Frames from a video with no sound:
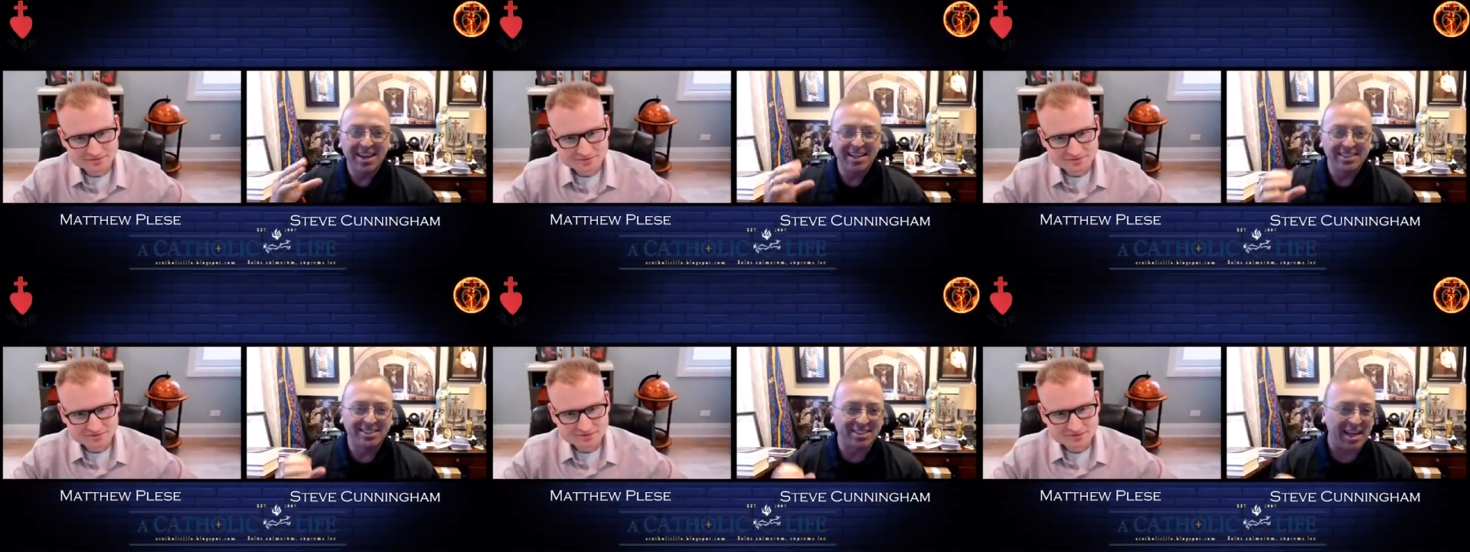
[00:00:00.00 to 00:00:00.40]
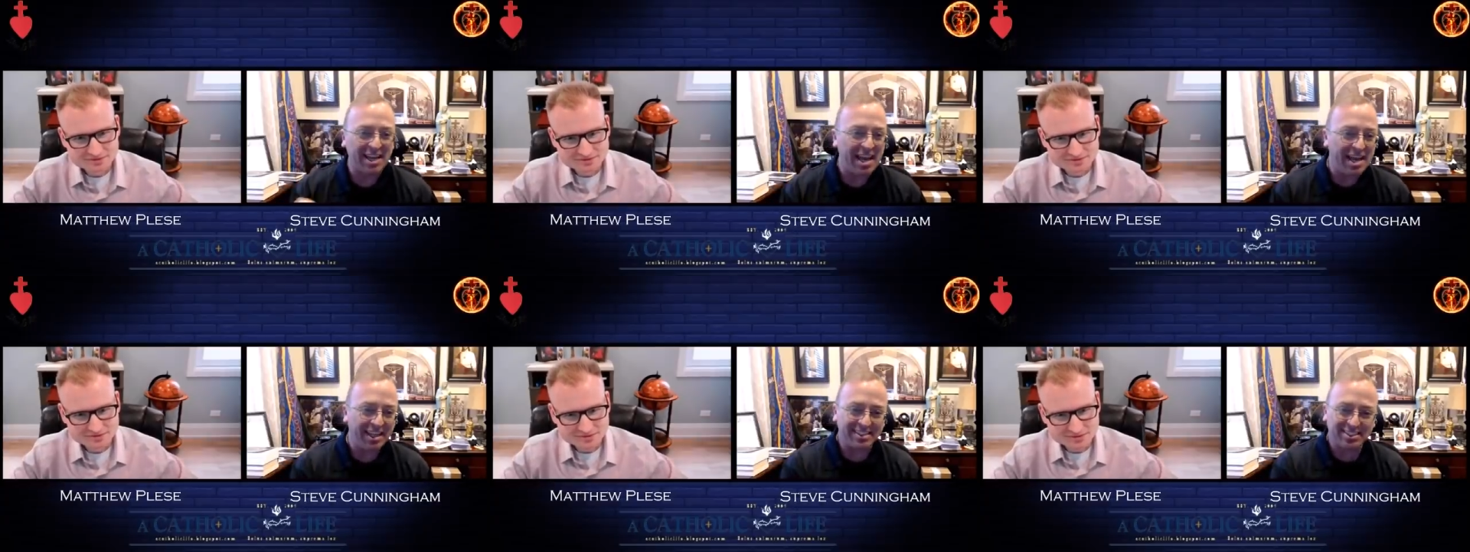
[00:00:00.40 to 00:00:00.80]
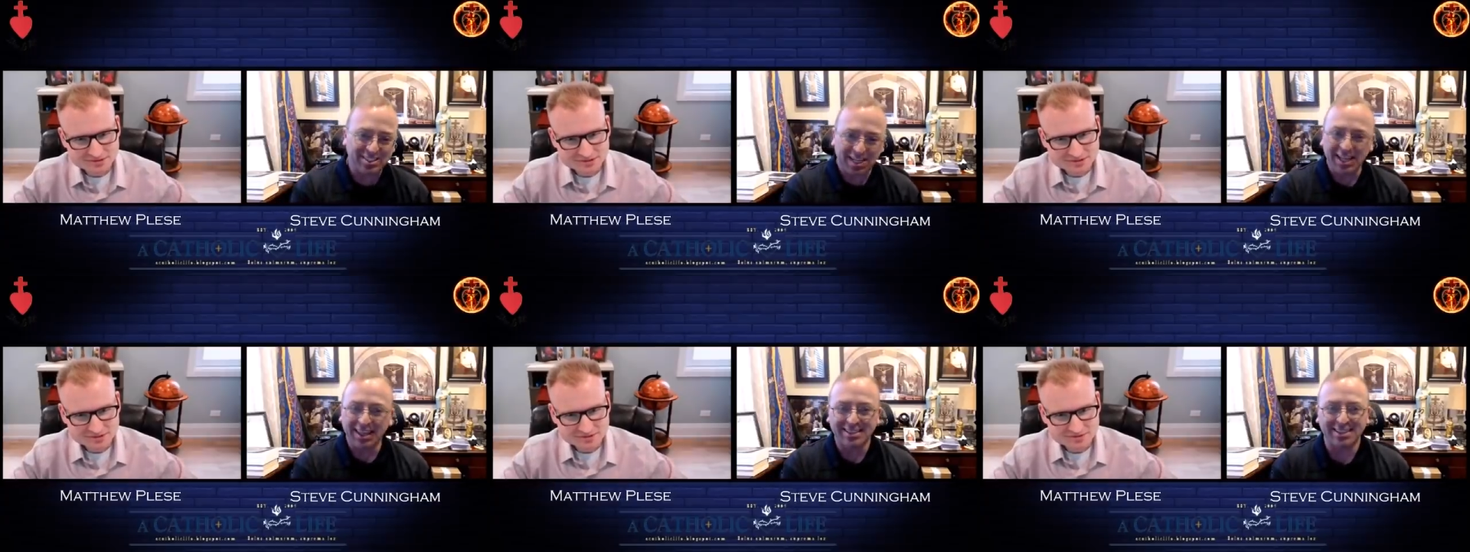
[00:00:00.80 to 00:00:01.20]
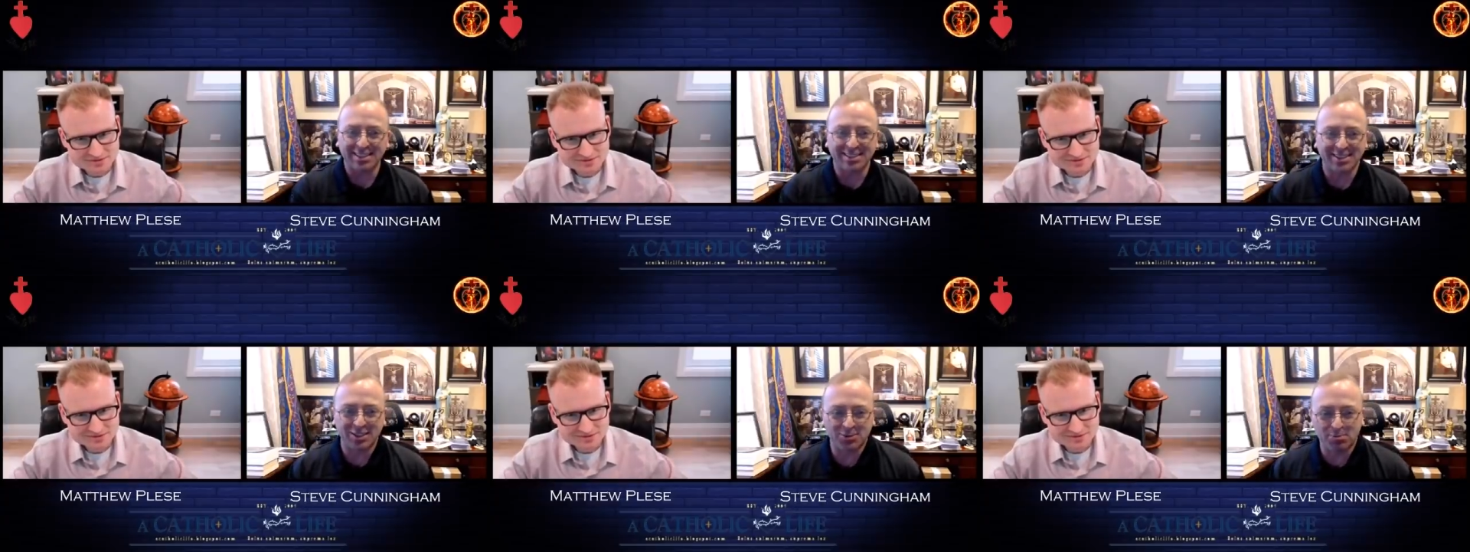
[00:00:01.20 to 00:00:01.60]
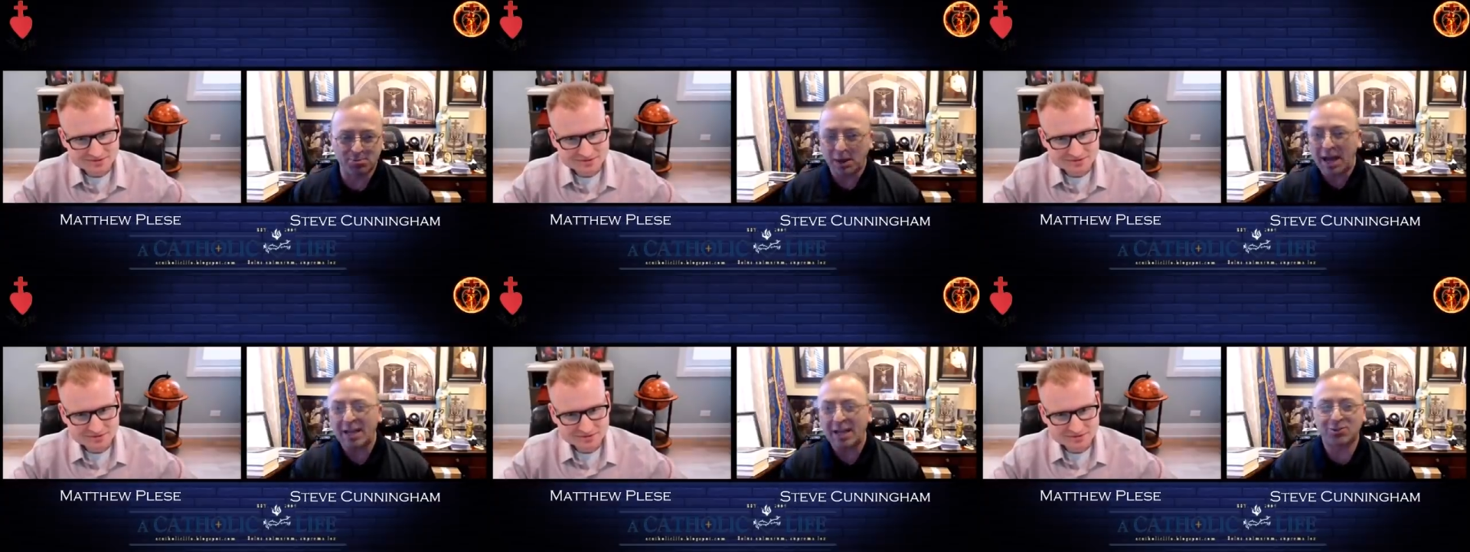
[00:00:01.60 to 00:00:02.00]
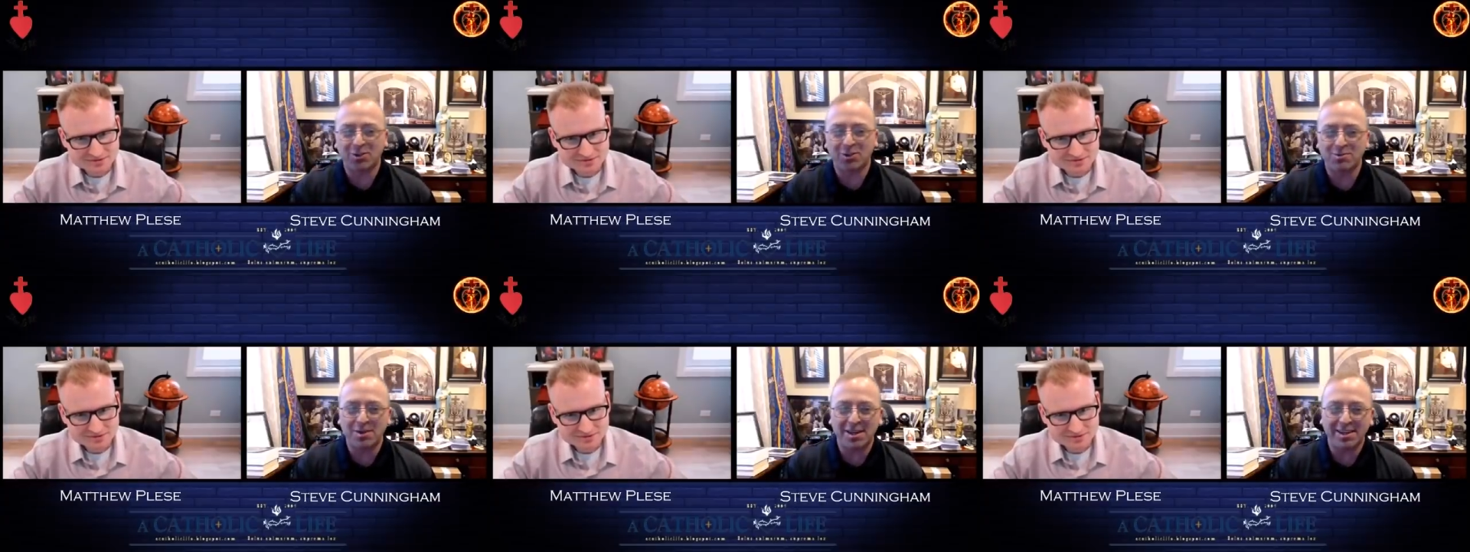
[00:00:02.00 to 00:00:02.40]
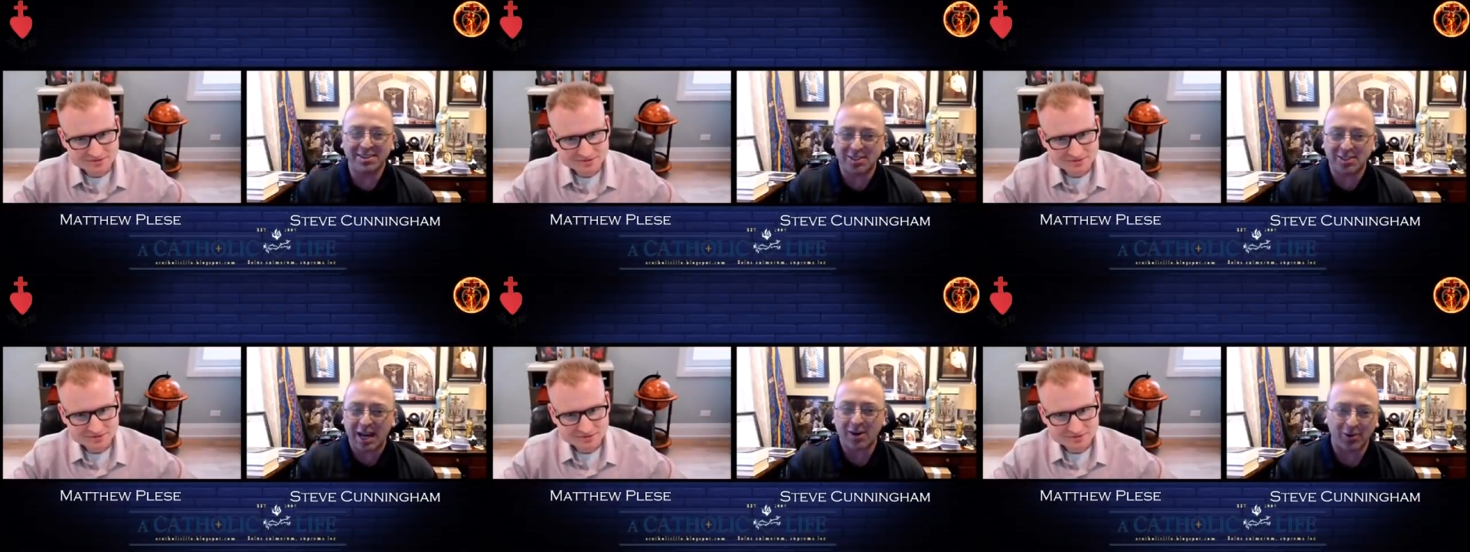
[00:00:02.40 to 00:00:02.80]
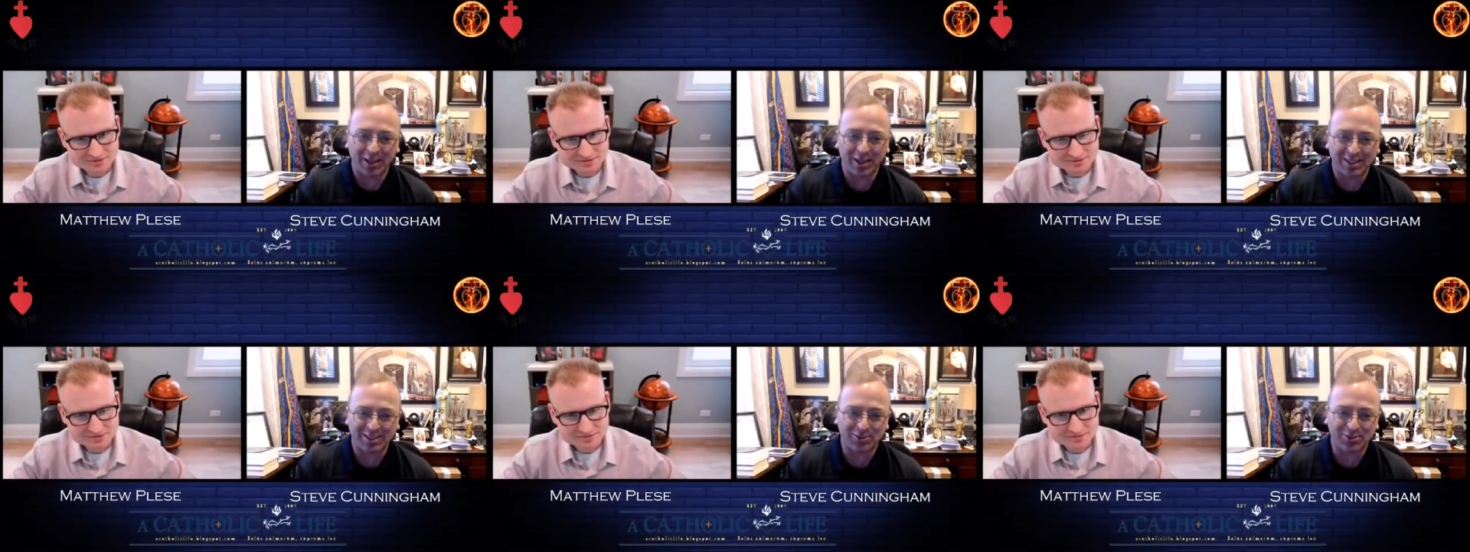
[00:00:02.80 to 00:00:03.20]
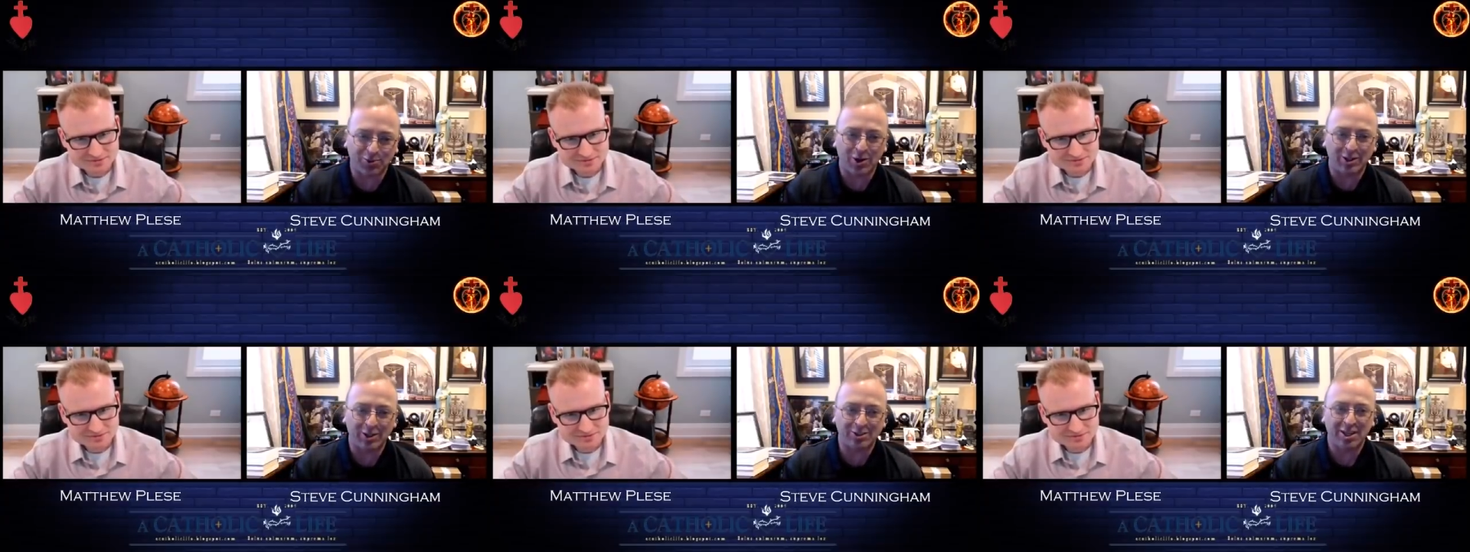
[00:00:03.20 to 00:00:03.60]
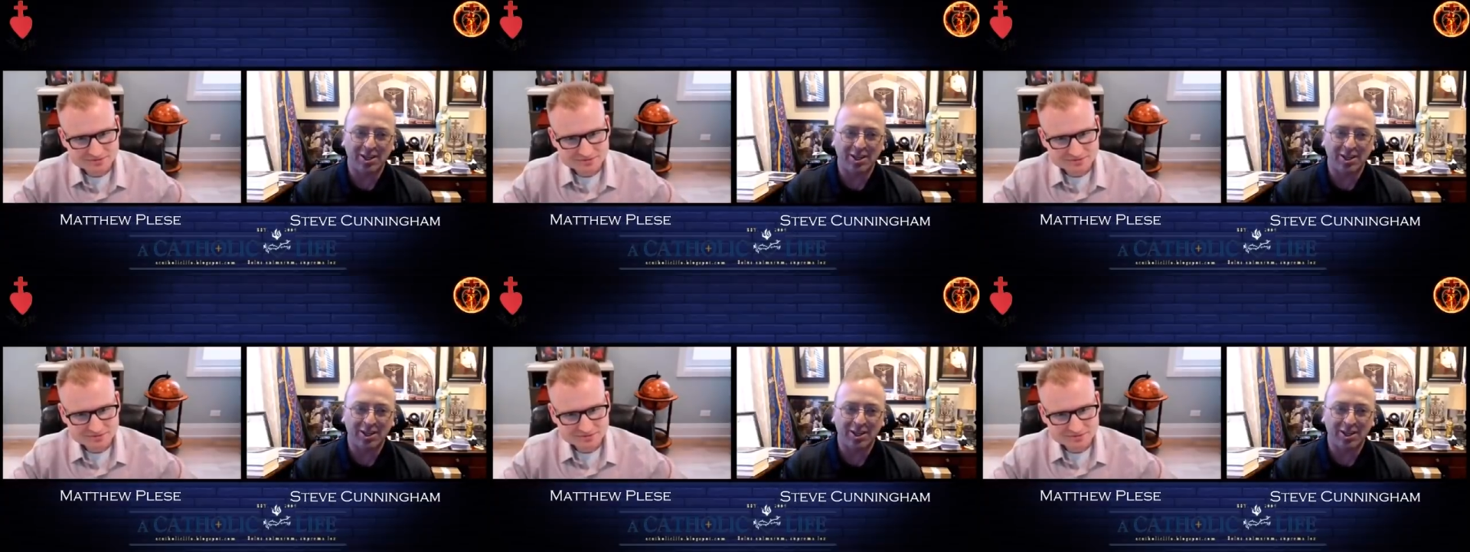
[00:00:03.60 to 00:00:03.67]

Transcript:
Speaker 1: She, she listens to this blasphemy, sacrilegious words,